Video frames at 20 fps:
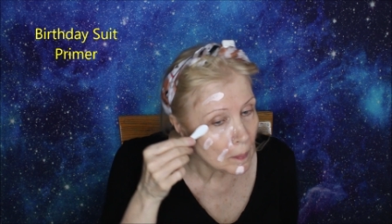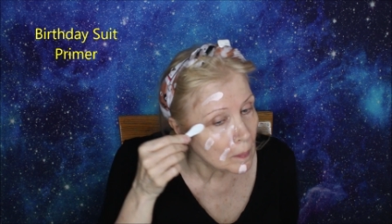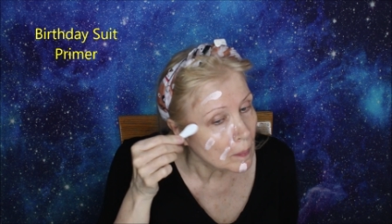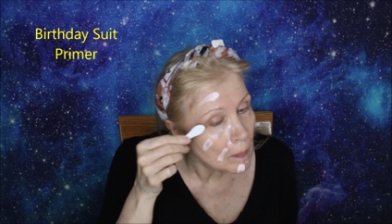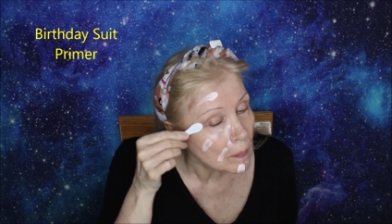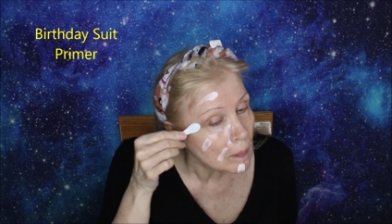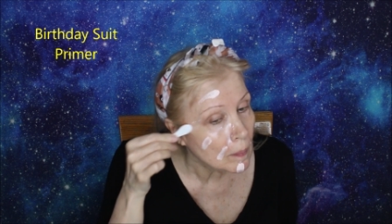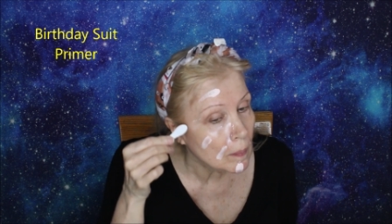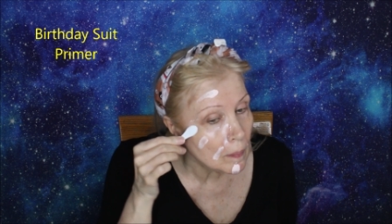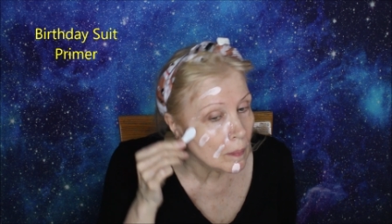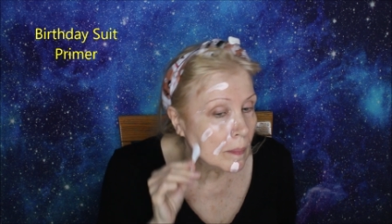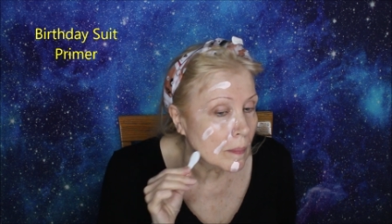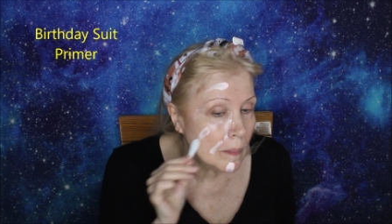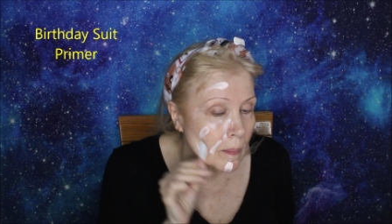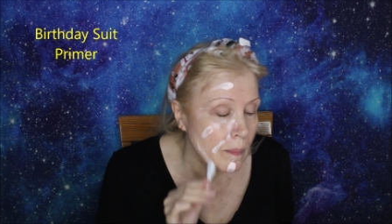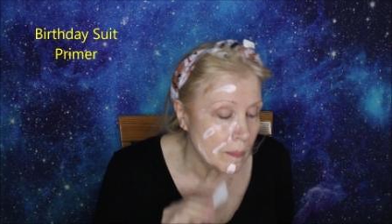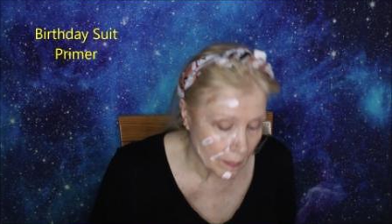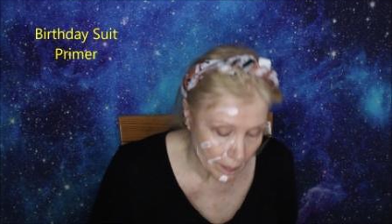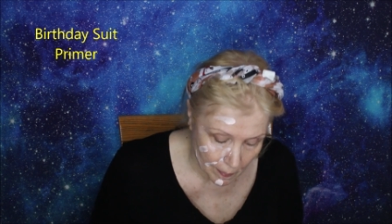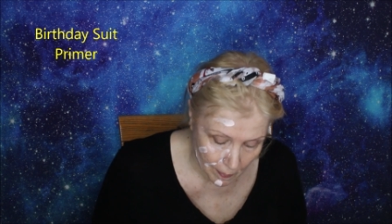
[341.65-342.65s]
A little bit of
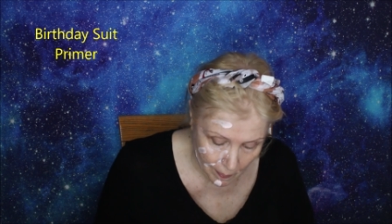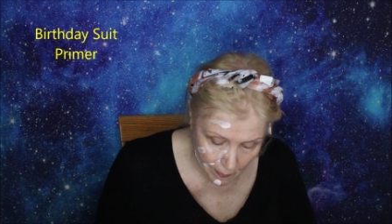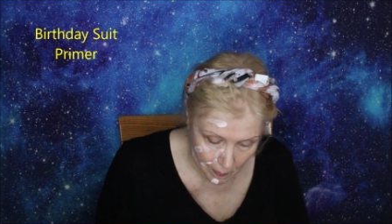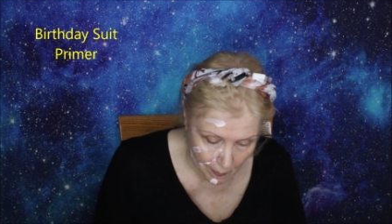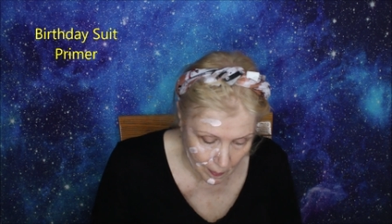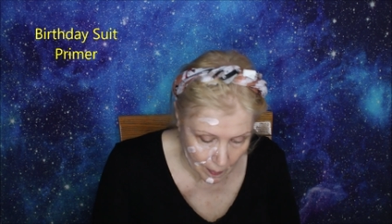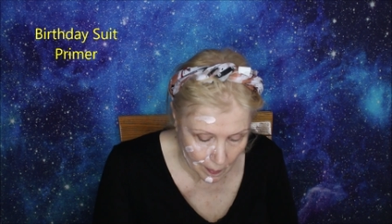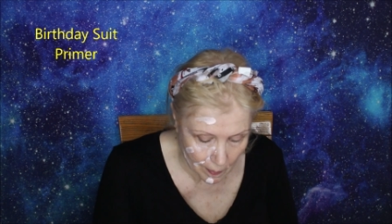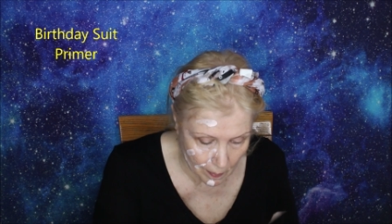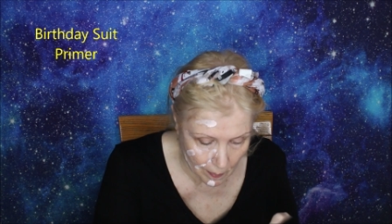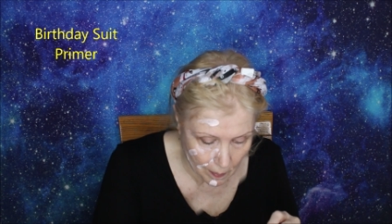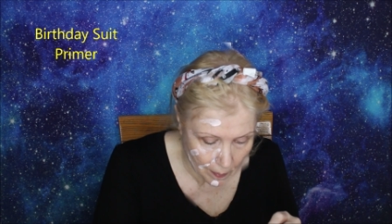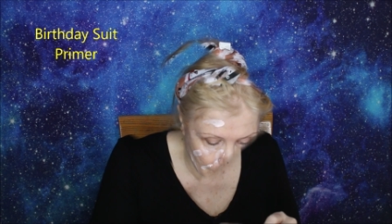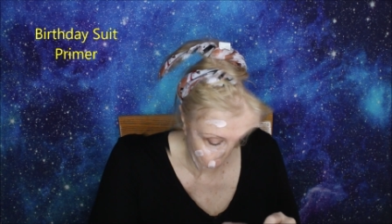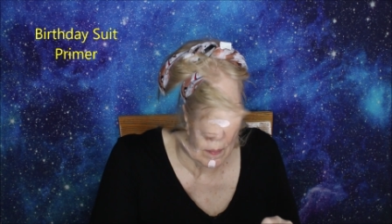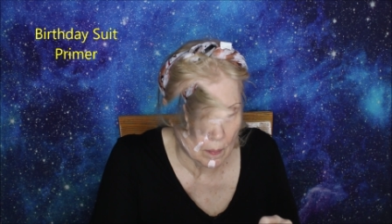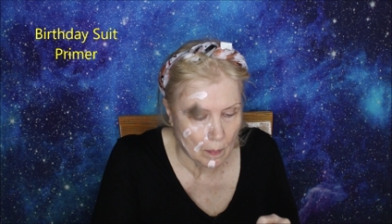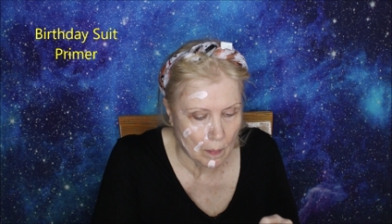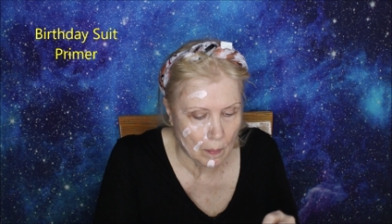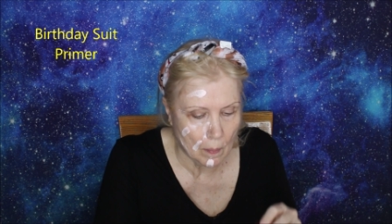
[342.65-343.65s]
overkill there.
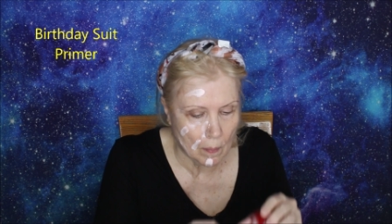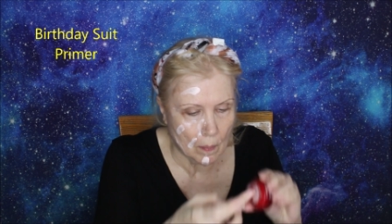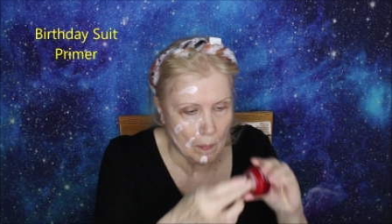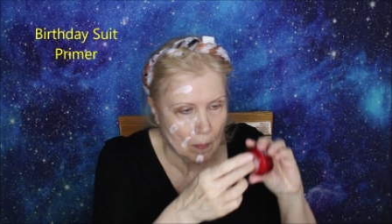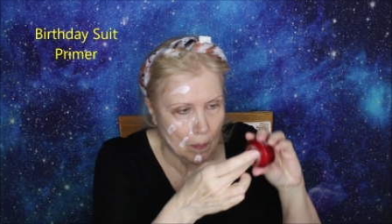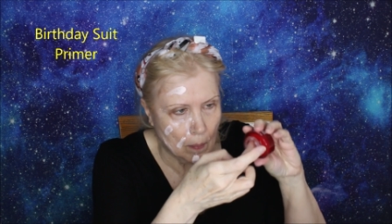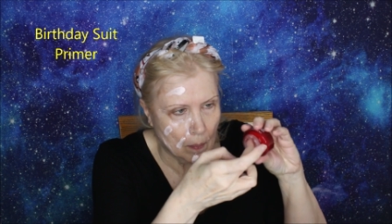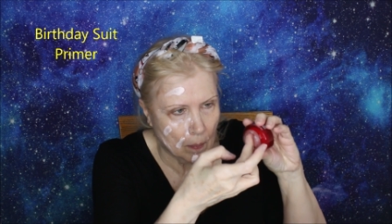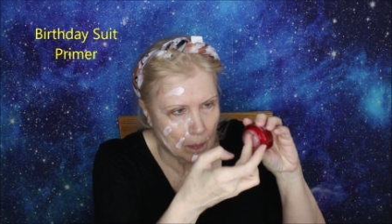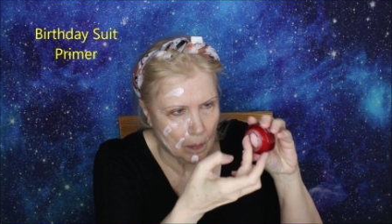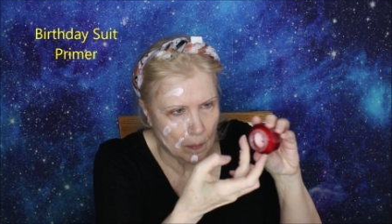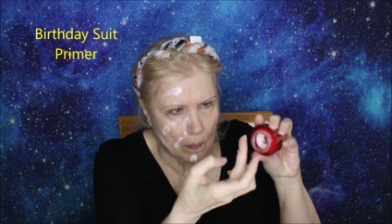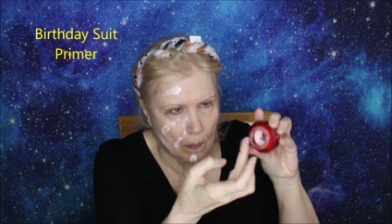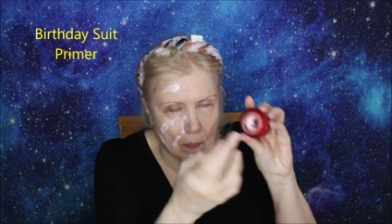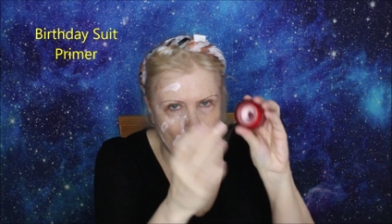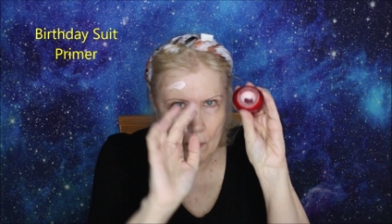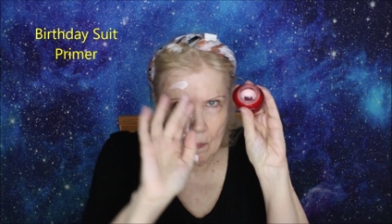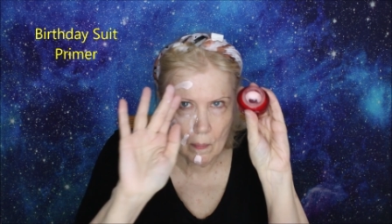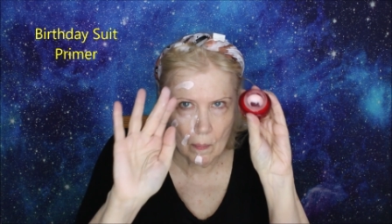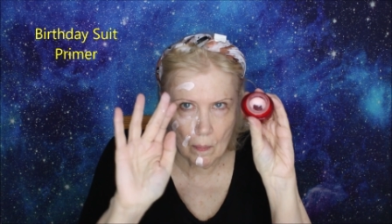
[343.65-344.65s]
And I'm putting the Clarins on
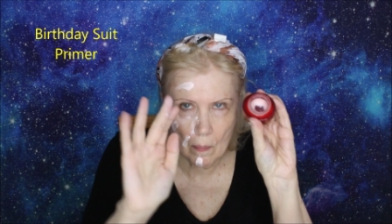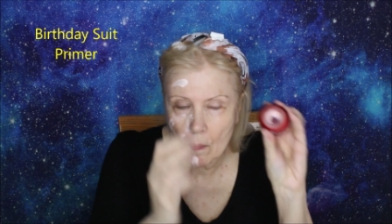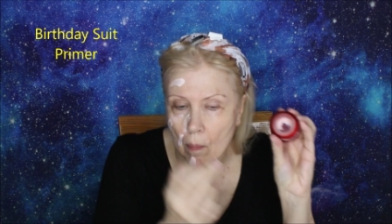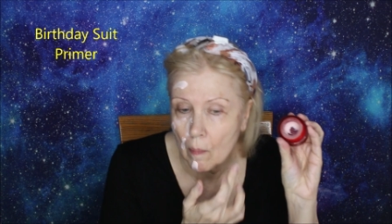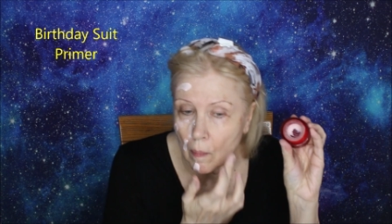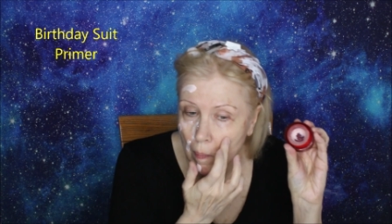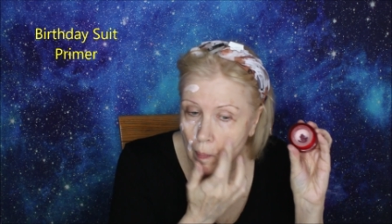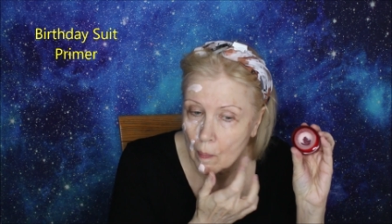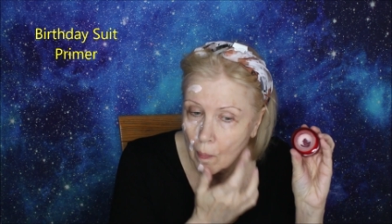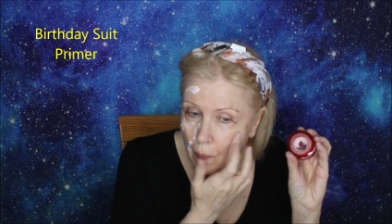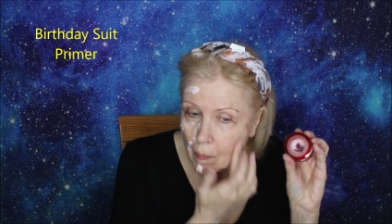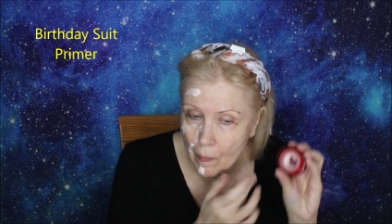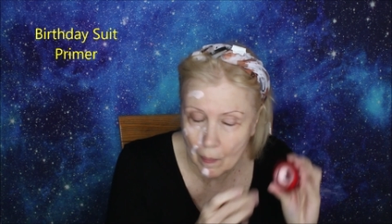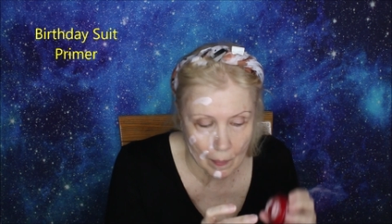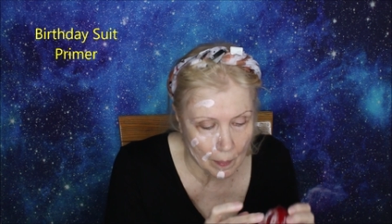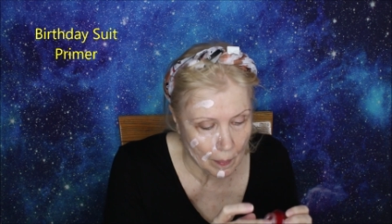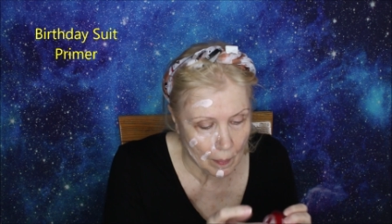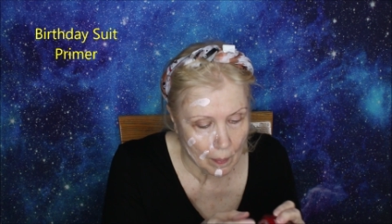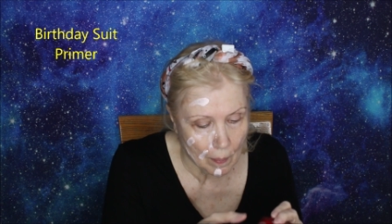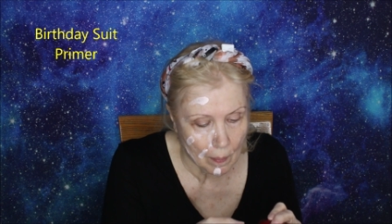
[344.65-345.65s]
the other side. They
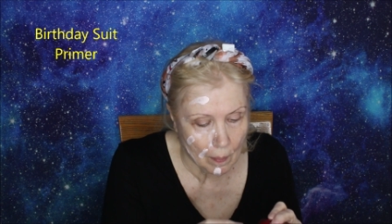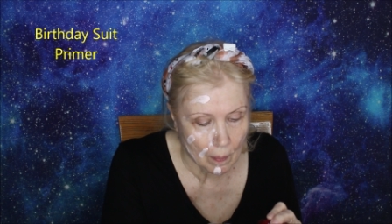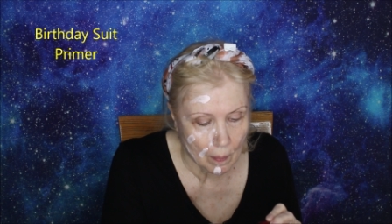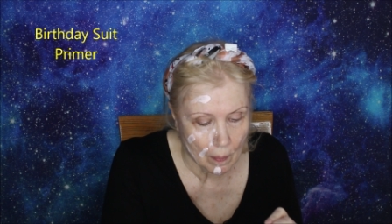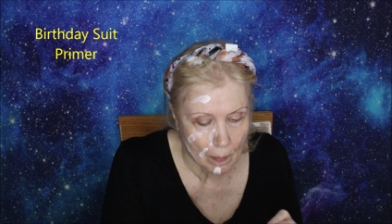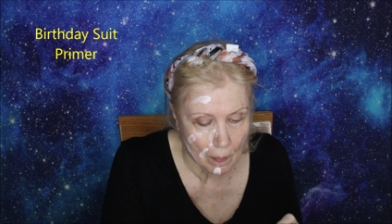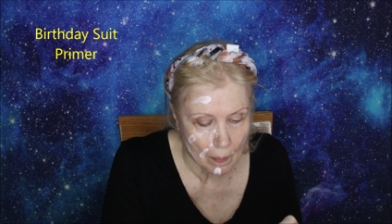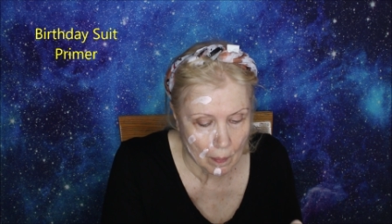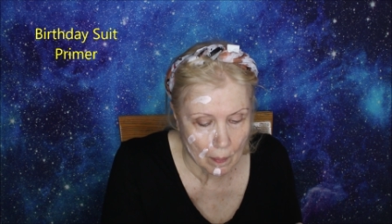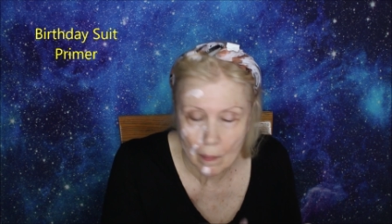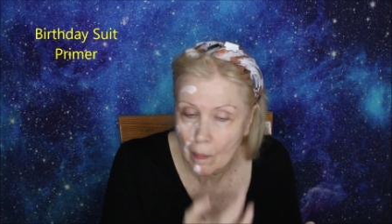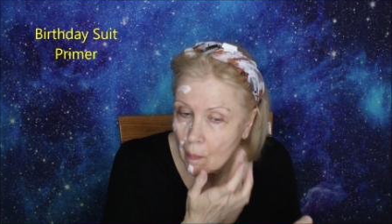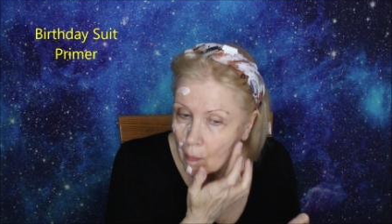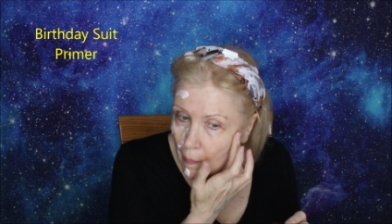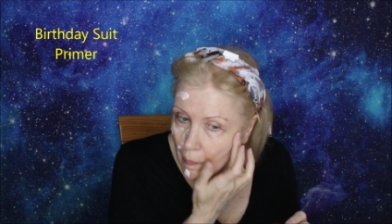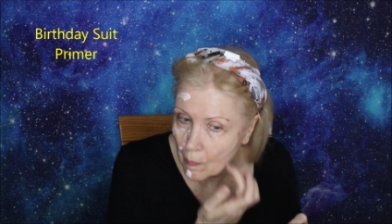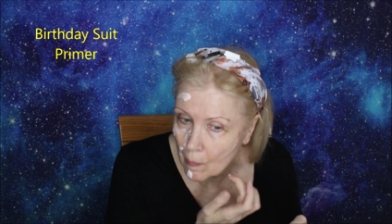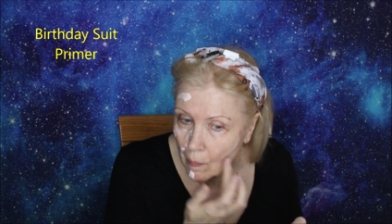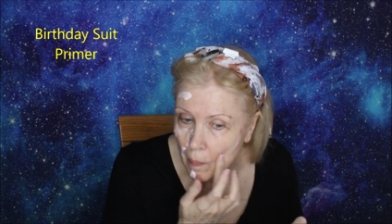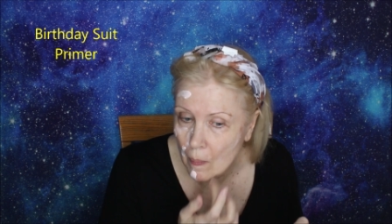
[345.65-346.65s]
are different
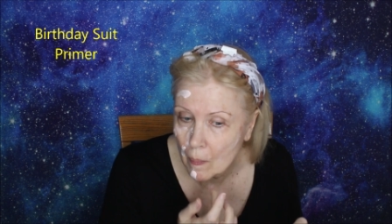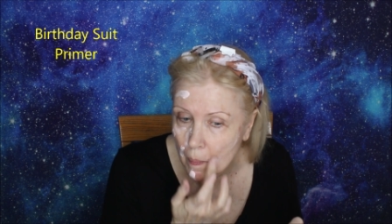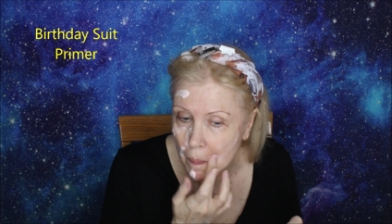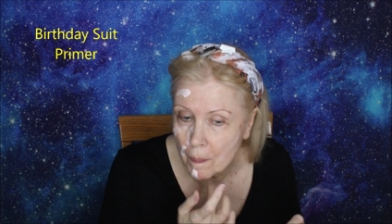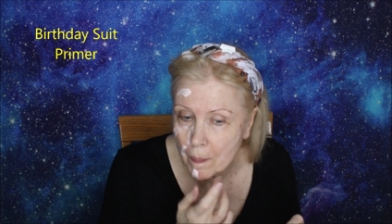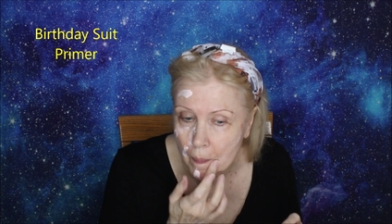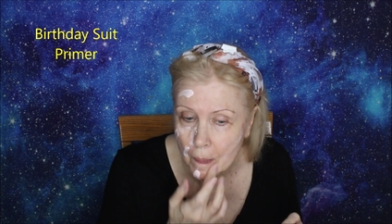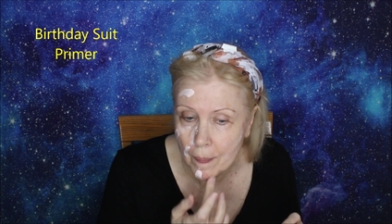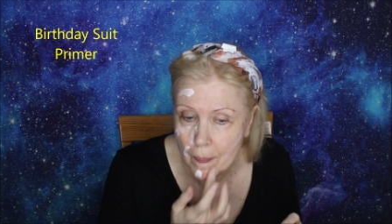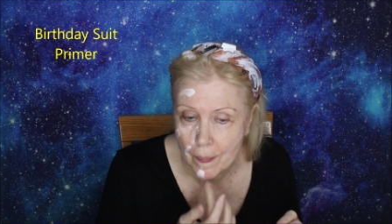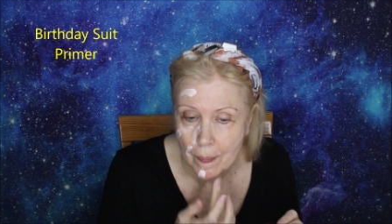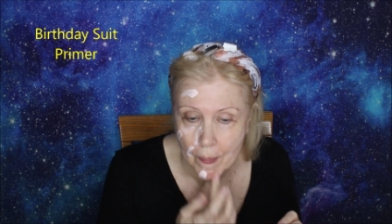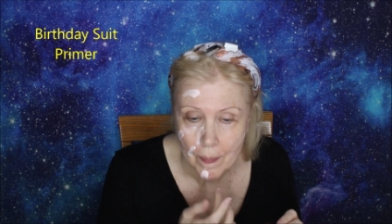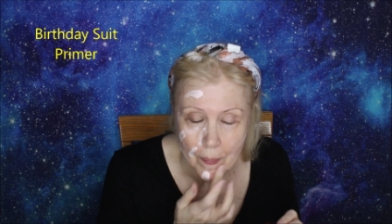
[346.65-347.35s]
formulations,